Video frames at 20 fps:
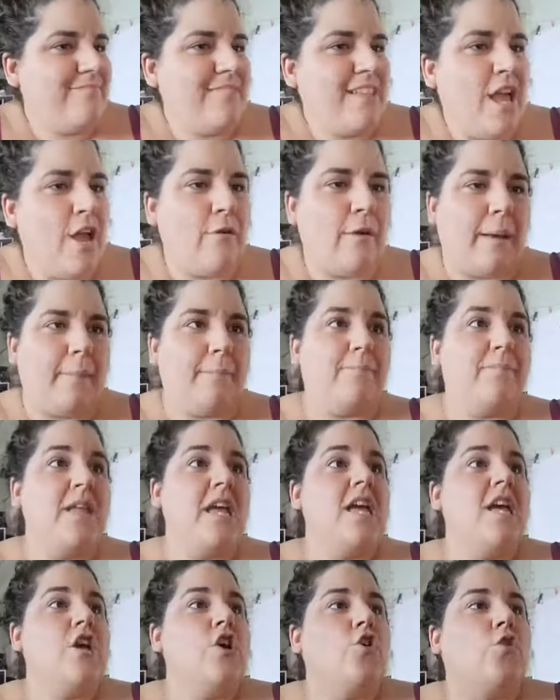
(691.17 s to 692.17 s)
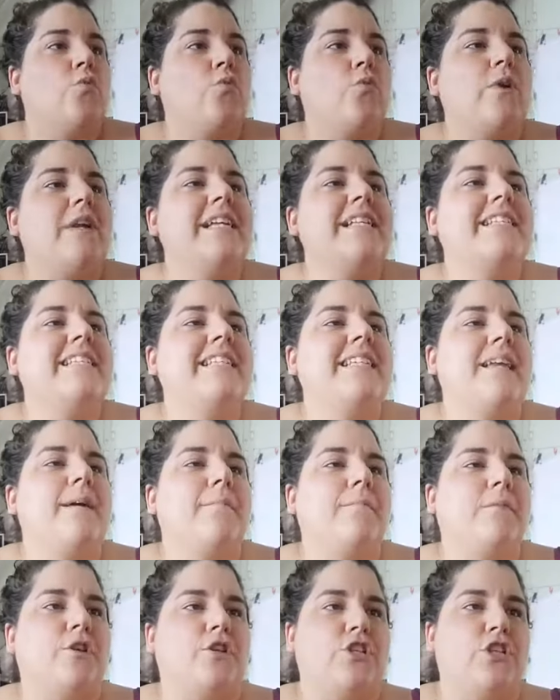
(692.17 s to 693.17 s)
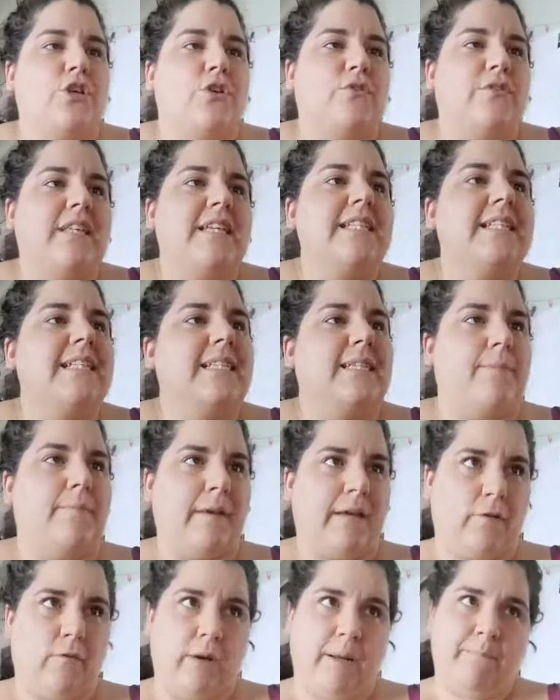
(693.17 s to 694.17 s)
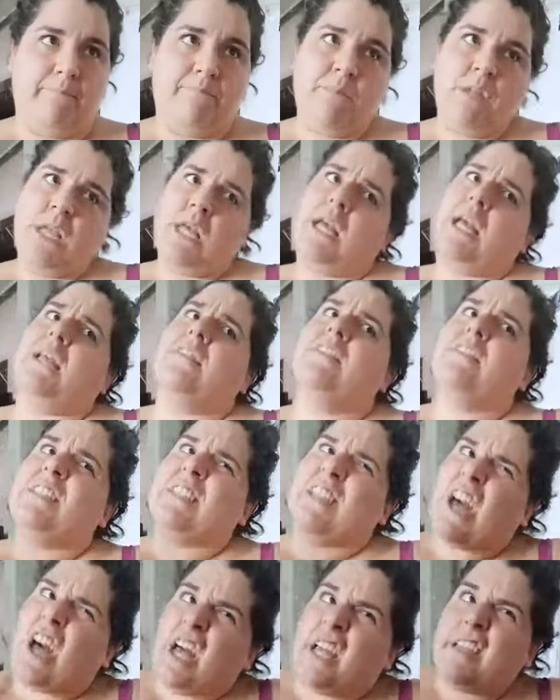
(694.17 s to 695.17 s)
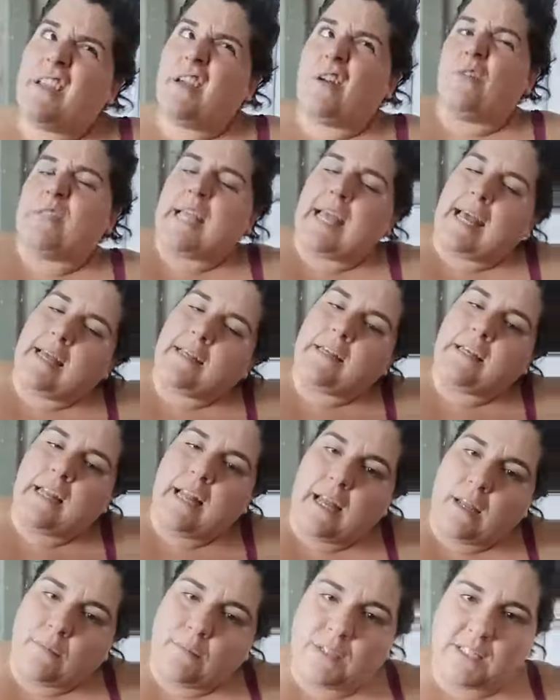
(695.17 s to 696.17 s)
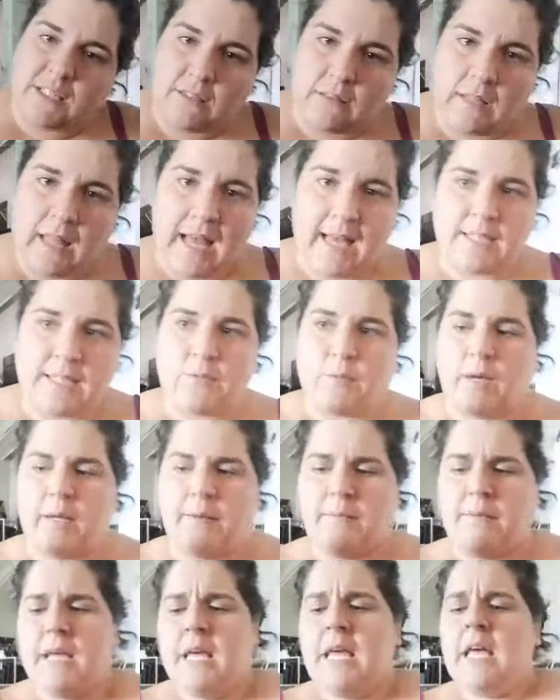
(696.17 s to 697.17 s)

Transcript: All right. Reason number 2, this is a big one, and this kind of goes hand in hand with the last one,